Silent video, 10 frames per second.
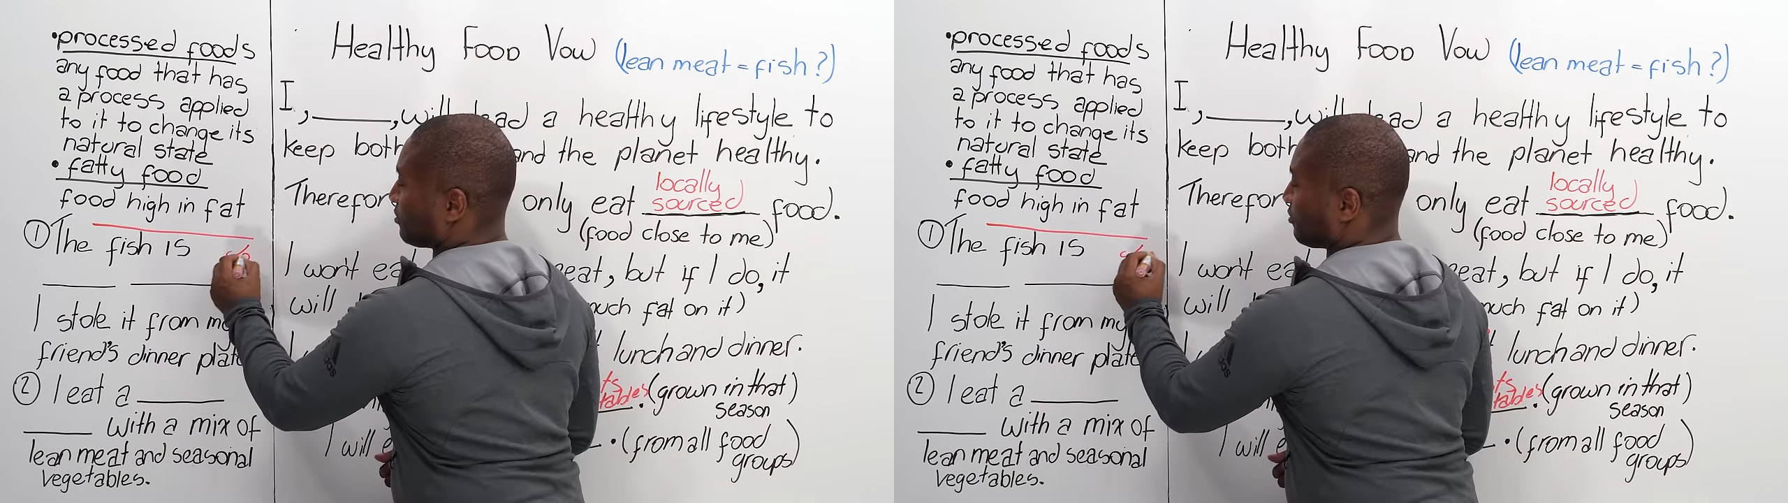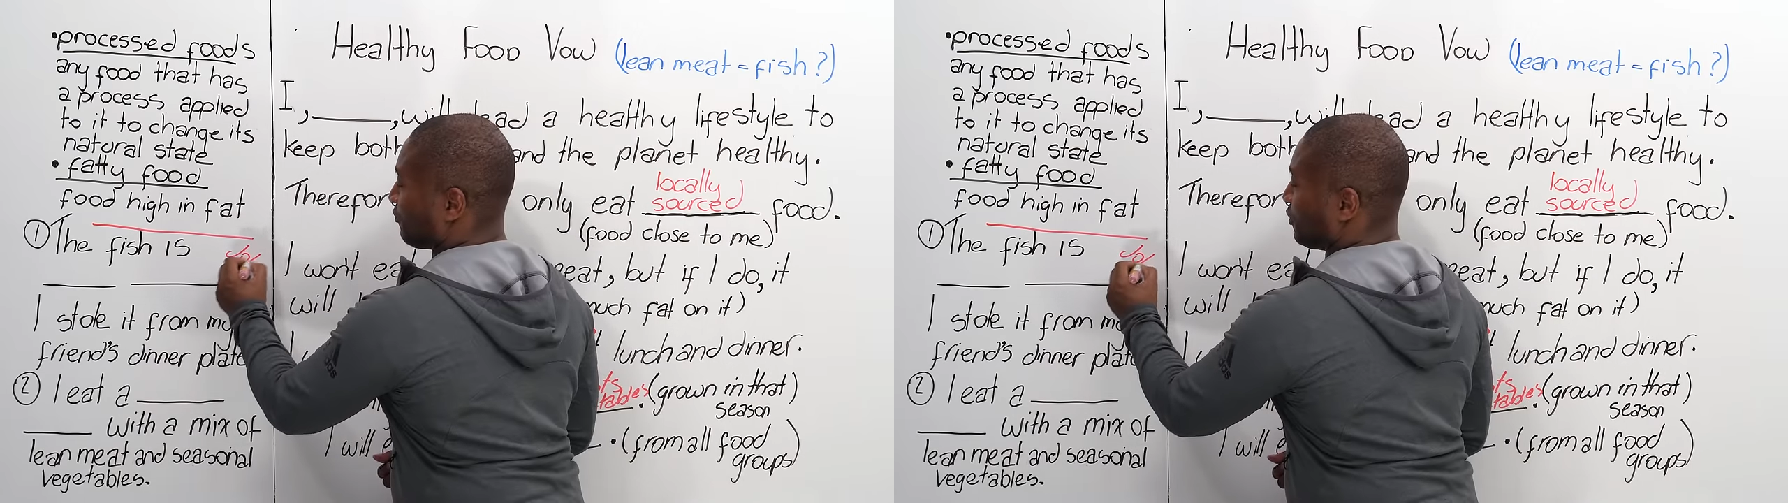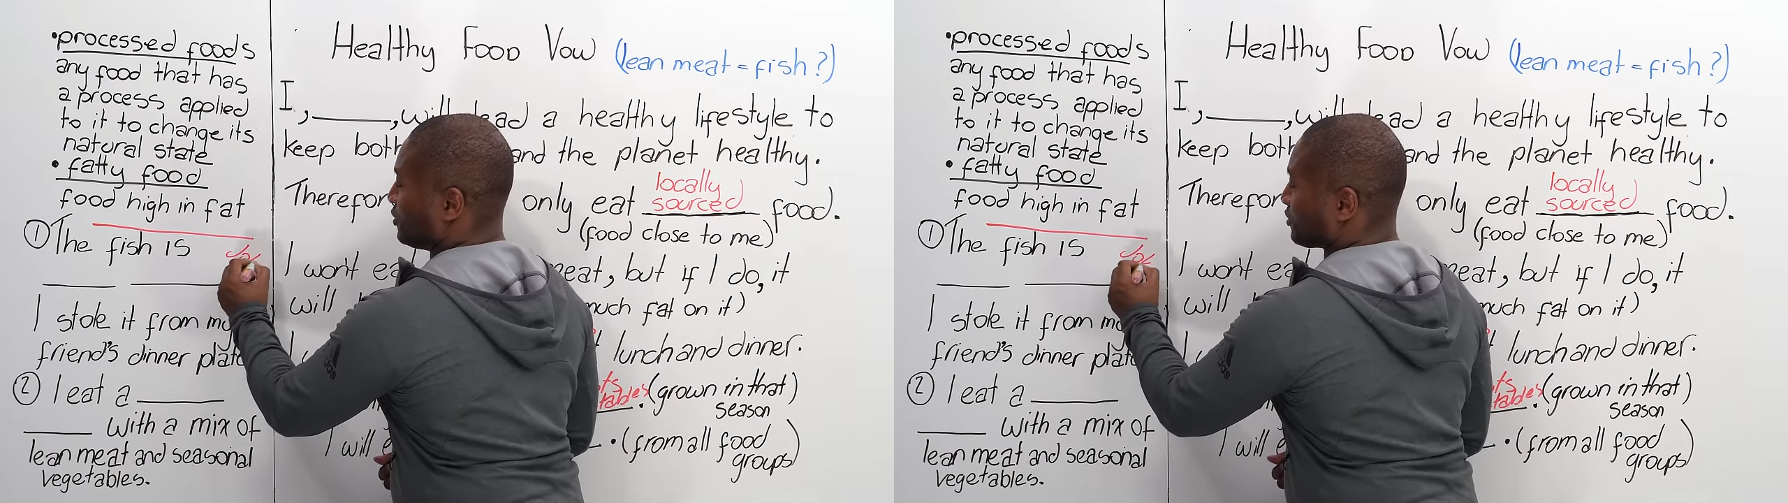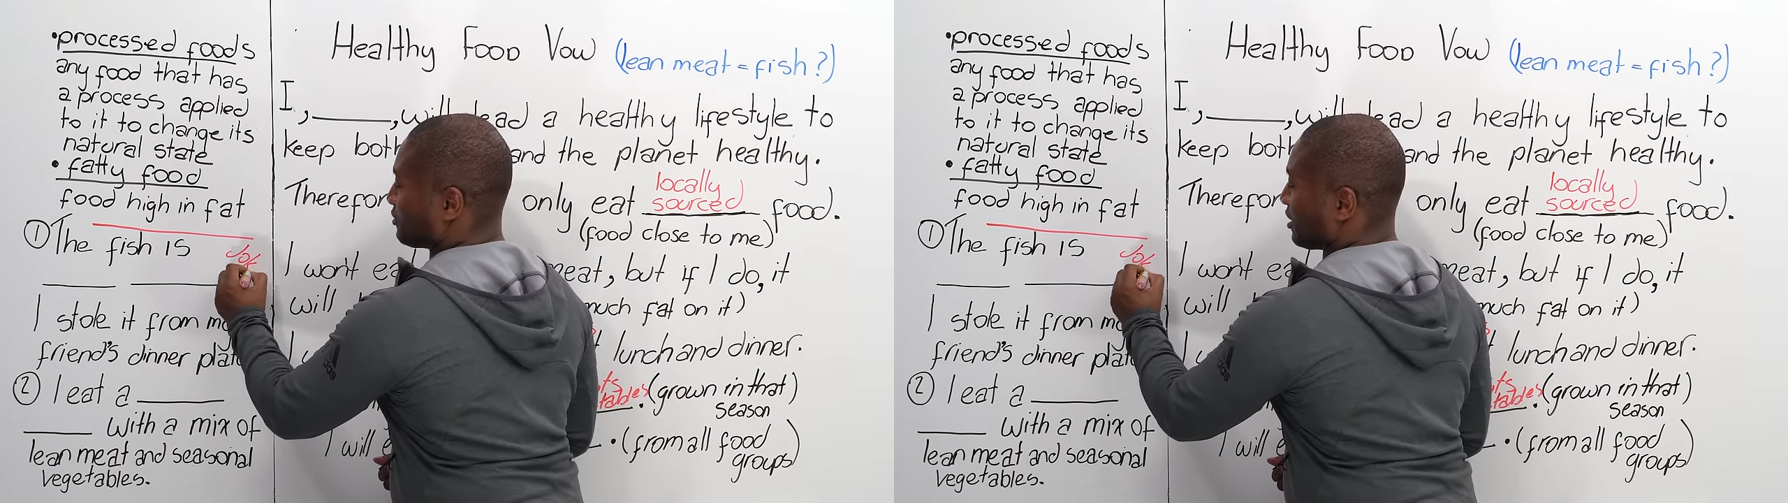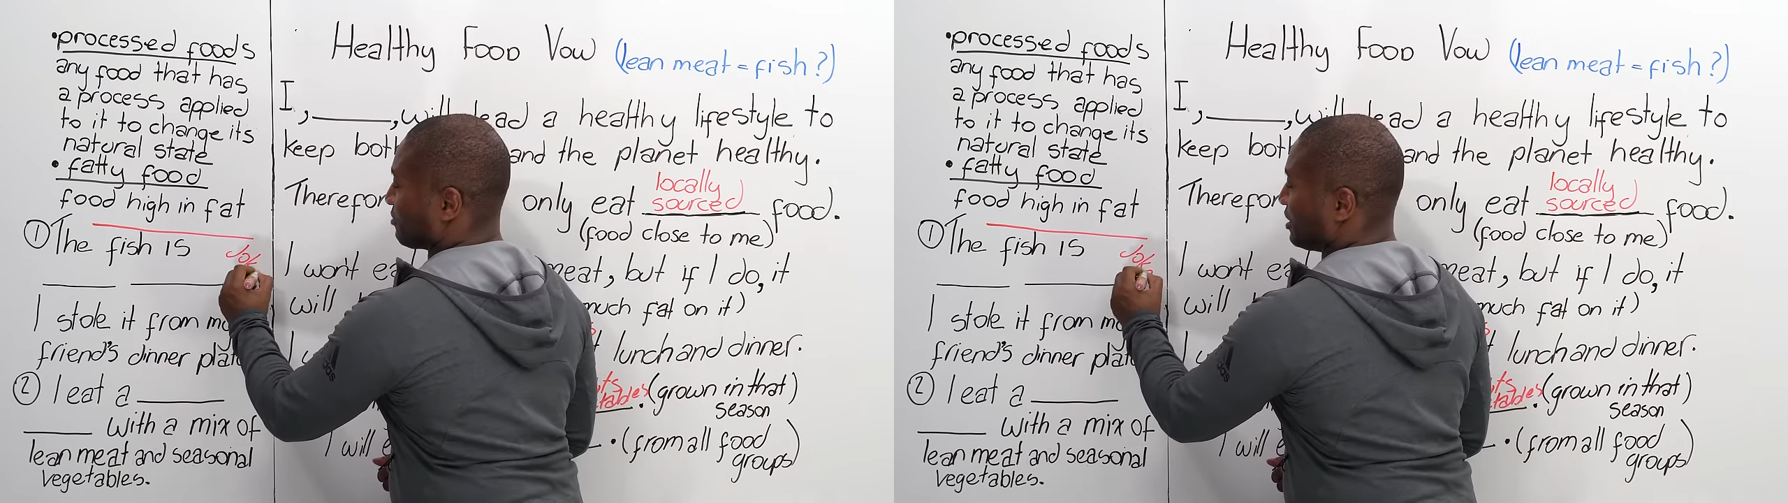before you start
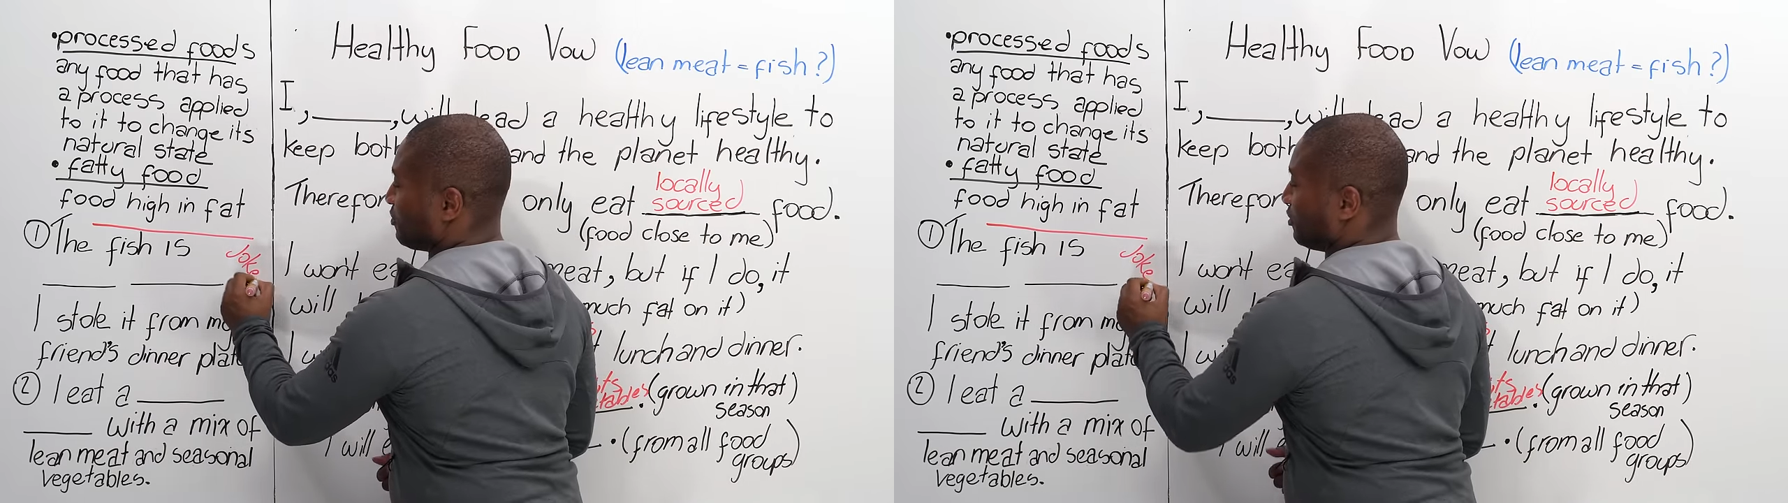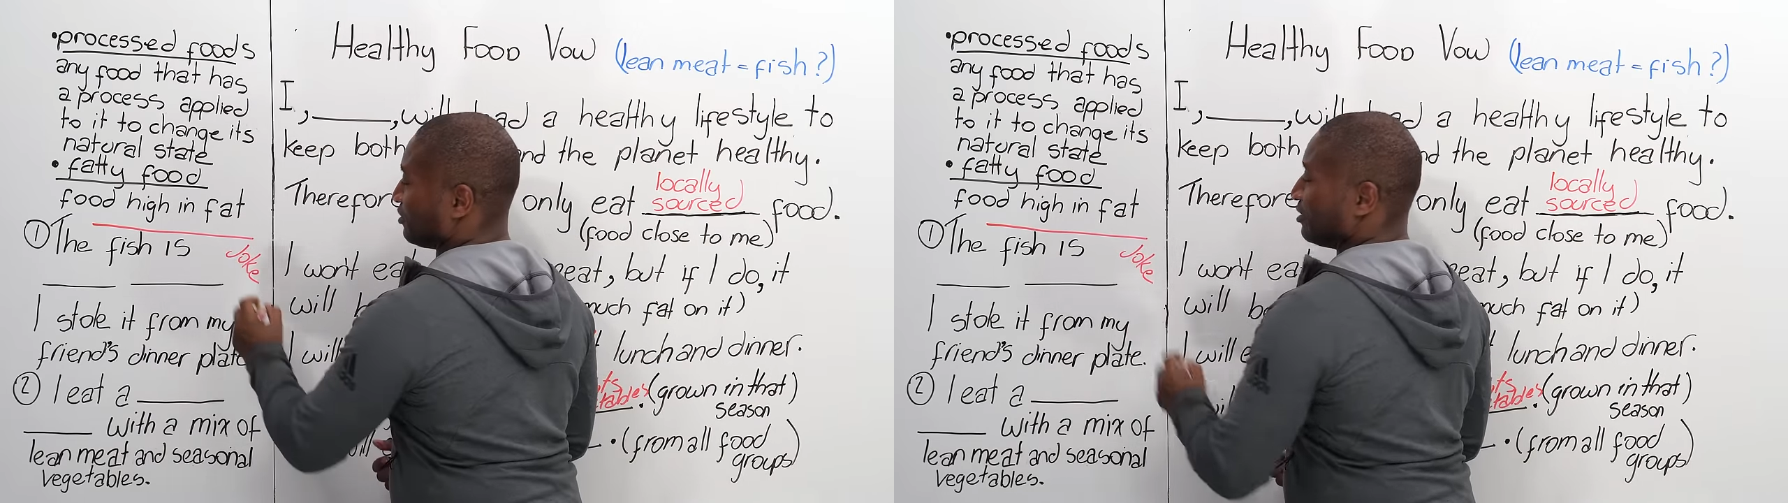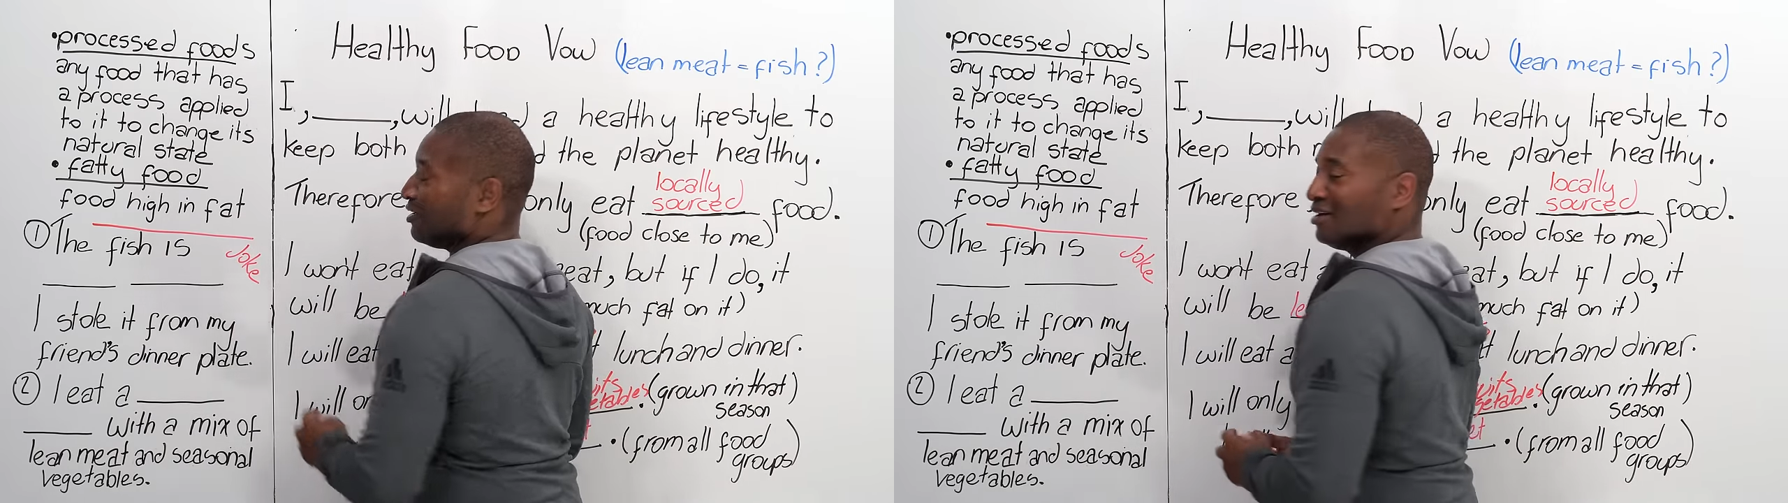telling people.